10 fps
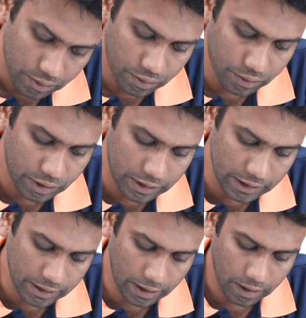So, this
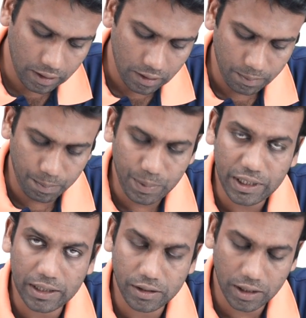is a
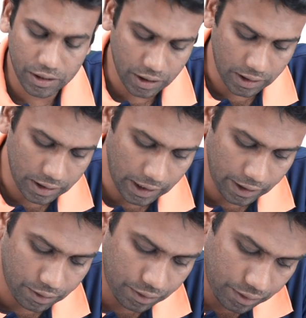PN junction
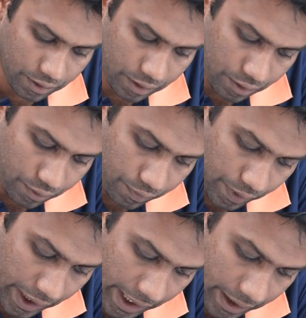diode
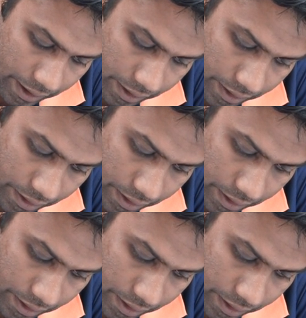where